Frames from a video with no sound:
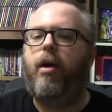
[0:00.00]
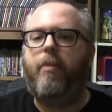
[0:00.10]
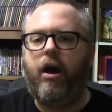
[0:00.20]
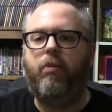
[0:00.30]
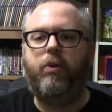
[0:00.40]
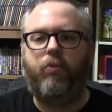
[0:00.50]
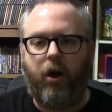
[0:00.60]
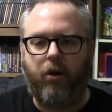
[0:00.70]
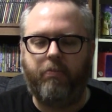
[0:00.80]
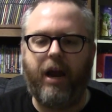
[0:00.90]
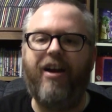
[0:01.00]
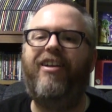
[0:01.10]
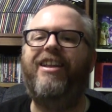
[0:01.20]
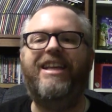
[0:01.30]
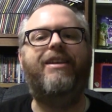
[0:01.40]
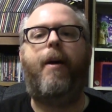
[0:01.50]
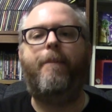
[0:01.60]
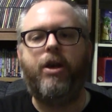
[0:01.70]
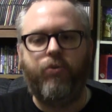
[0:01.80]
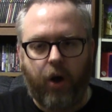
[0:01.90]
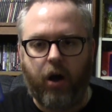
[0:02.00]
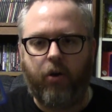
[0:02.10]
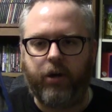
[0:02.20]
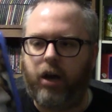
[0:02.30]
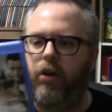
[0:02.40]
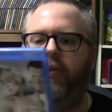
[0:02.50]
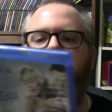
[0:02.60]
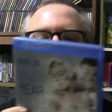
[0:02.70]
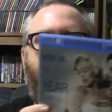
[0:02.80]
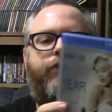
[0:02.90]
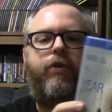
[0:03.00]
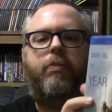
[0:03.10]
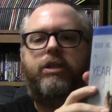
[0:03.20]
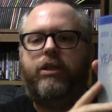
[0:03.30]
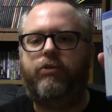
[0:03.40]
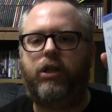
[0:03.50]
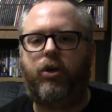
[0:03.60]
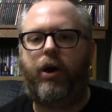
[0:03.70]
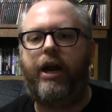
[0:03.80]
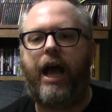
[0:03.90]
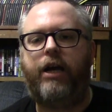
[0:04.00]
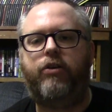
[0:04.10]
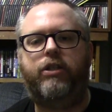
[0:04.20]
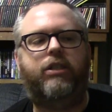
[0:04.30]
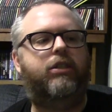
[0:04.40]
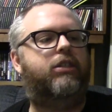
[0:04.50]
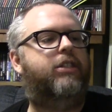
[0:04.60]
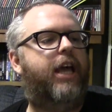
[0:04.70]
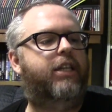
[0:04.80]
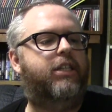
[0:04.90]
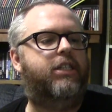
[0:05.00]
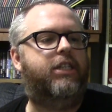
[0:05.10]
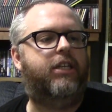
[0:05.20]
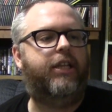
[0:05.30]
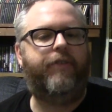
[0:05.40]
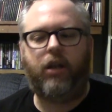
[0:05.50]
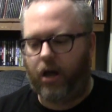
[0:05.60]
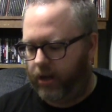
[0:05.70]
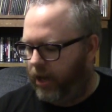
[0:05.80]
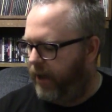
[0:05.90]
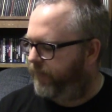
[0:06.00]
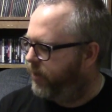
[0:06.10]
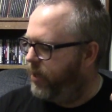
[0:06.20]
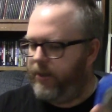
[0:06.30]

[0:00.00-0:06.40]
Marilyn Monroe, Marilyn Monroe not only was beautiful, but she was a great actress, and it's sad that she didn't live a long life.